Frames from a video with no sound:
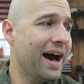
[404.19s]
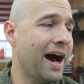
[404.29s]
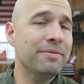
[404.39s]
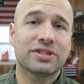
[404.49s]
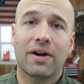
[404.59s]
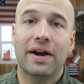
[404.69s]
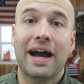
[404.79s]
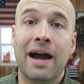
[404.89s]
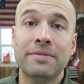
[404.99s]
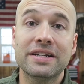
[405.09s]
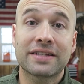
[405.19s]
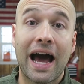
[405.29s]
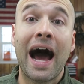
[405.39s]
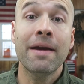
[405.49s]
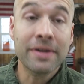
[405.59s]
I'm sorry, I'm just,
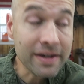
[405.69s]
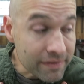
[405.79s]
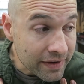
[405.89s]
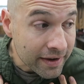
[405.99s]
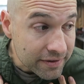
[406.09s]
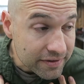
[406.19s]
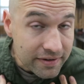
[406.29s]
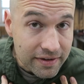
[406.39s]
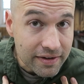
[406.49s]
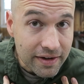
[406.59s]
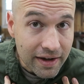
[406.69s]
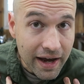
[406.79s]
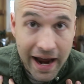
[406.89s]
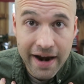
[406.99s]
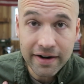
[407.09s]
I'm convinced
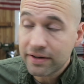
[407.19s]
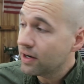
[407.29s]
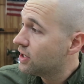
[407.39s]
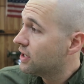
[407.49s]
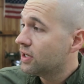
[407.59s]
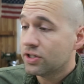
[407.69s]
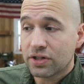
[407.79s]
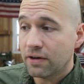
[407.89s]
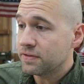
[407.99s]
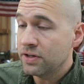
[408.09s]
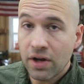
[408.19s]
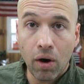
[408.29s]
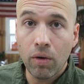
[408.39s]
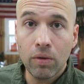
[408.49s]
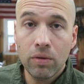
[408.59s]
hair serves
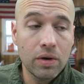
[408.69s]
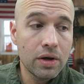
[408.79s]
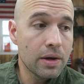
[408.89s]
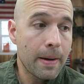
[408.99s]
no